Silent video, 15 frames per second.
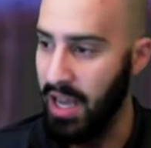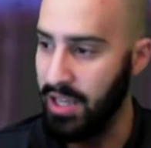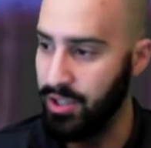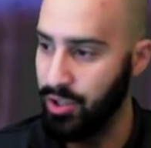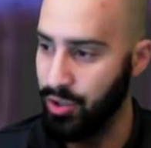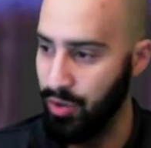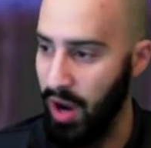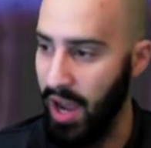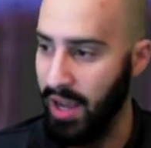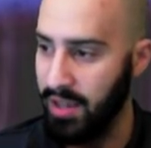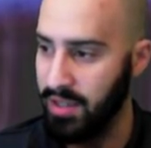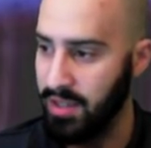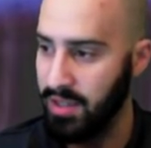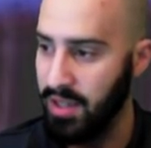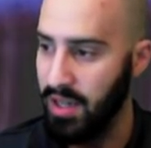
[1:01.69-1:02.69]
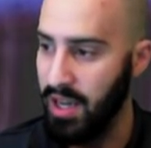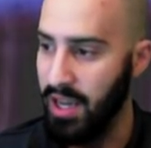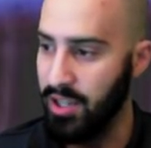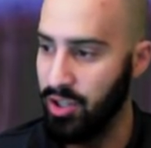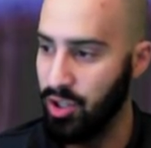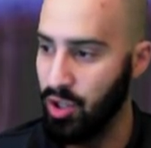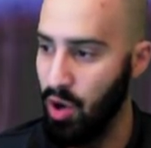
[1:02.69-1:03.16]
His strengths,
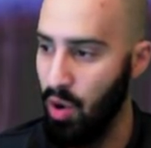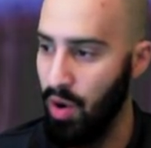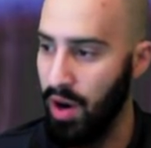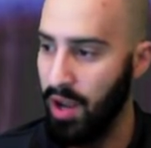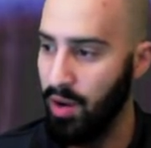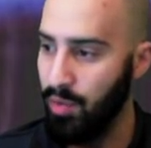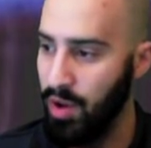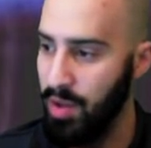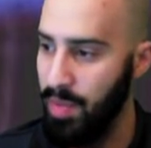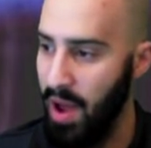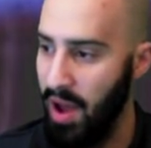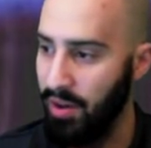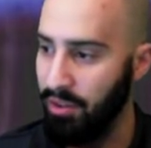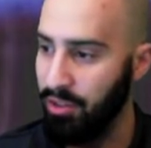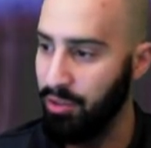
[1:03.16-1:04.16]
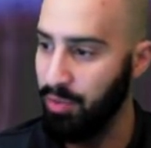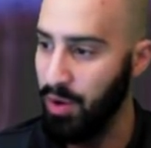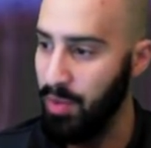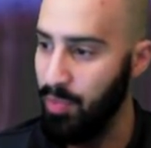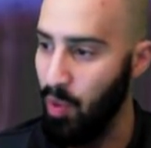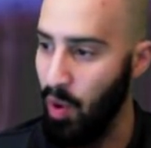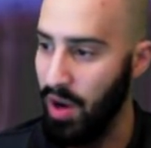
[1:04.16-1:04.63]
his scoring, rebounding,
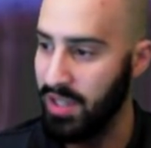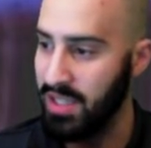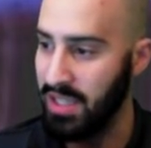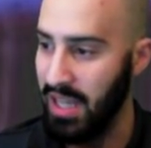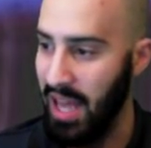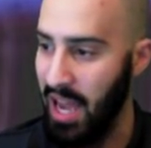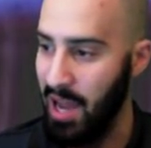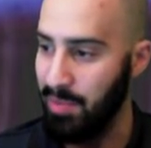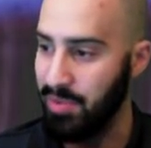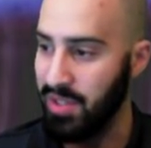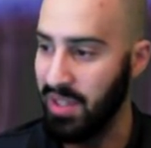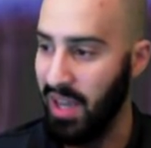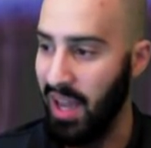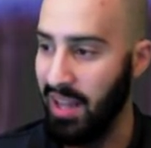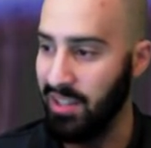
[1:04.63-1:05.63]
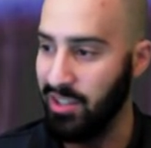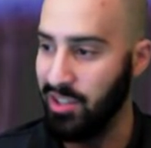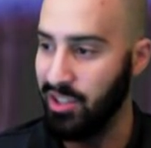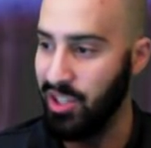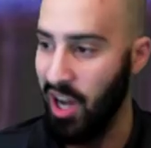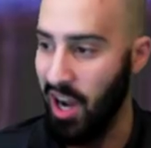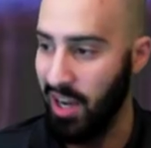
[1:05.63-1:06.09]
3 points, layups,
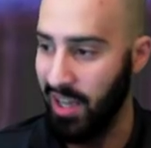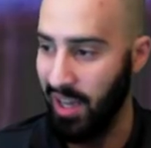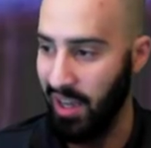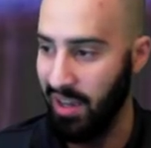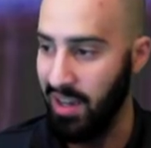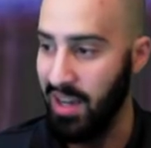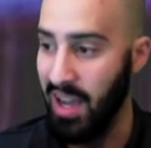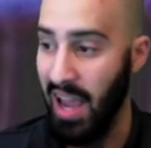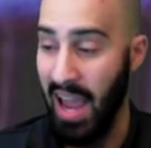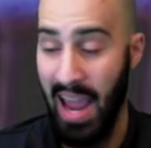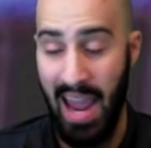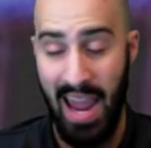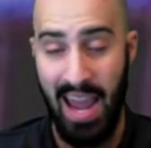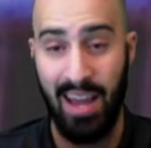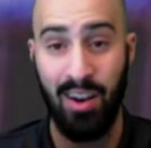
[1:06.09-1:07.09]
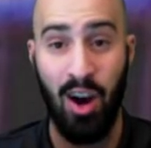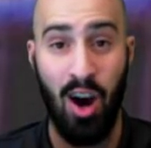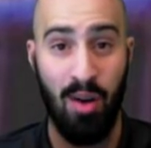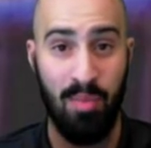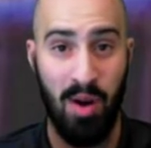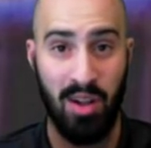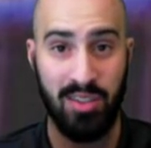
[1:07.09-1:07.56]
and dunking, and
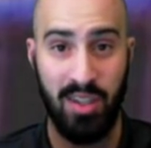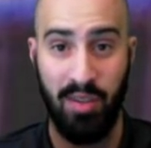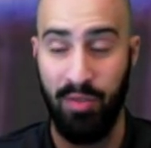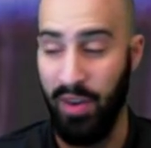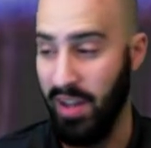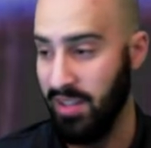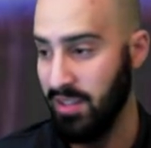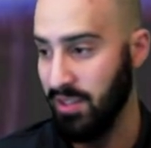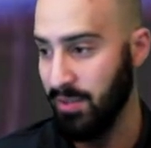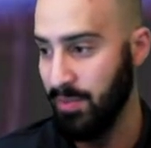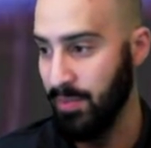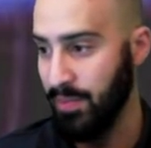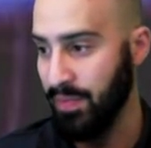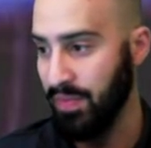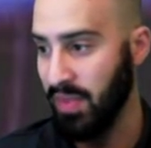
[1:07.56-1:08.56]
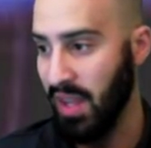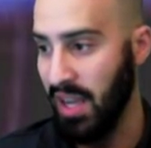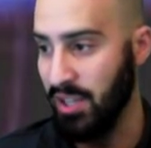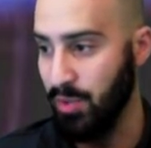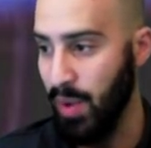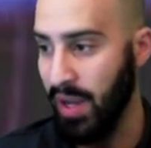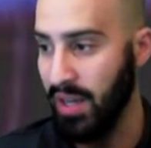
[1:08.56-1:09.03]
on-ball defense.
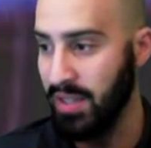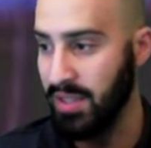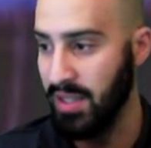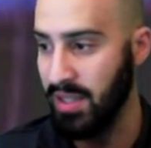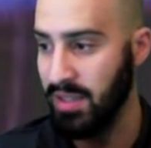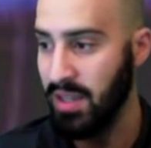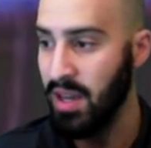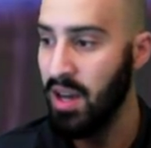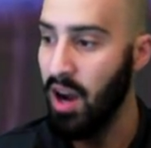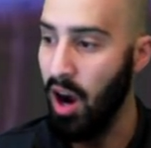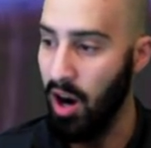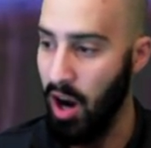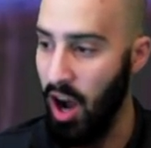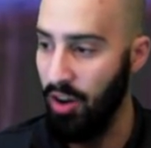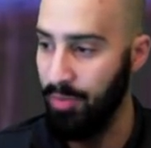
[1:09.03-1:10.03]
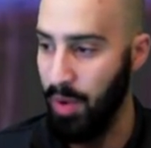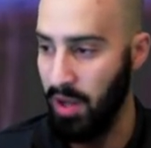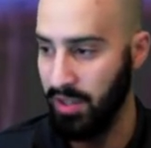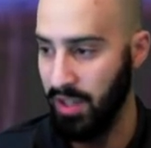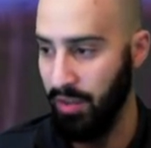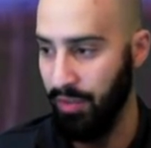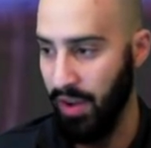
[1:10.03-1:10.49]
His weaknesses are
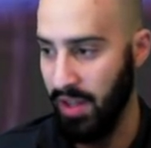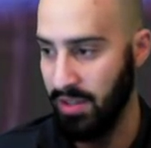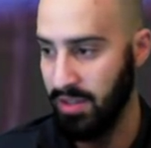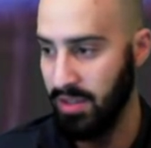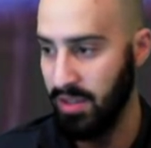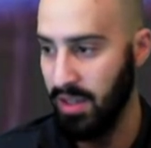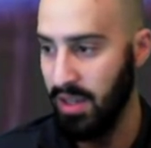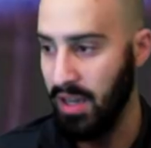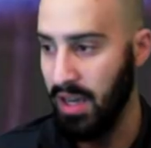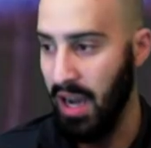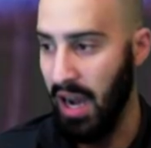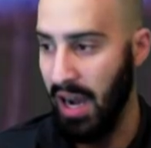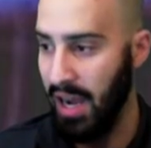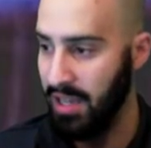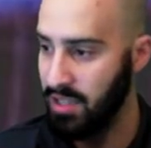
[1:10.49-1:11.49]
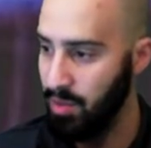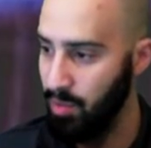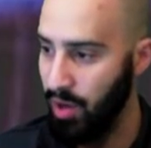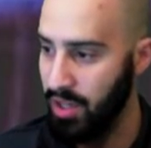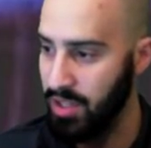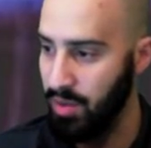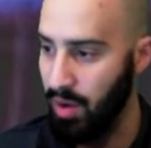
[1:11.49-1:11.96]
off-ball defense. I asked him
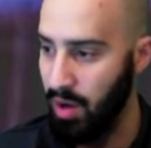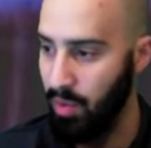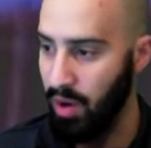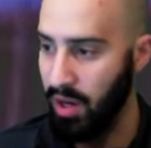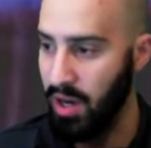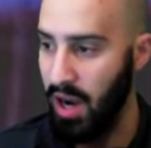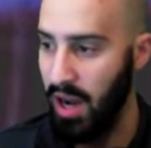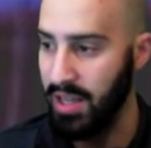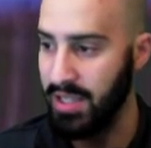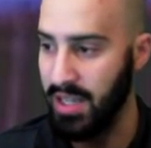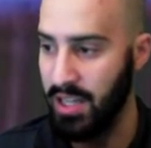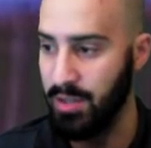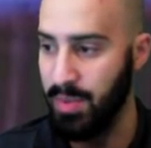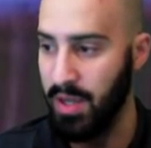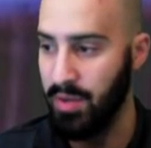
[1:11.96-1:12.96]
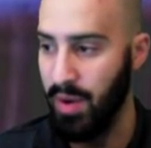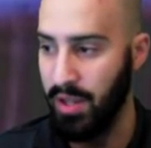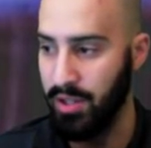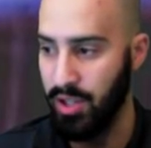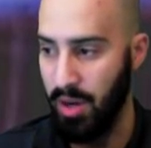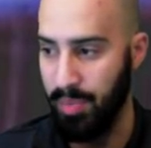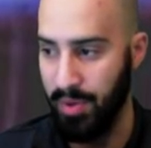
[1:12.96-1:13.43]
what does he want to work on. He said his
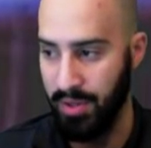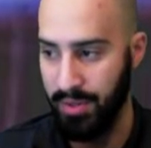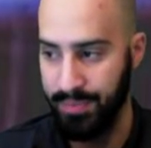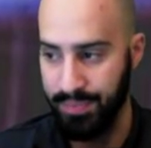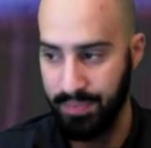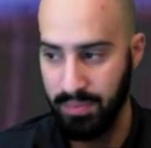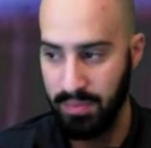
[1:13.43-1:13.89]
mid-range jumper.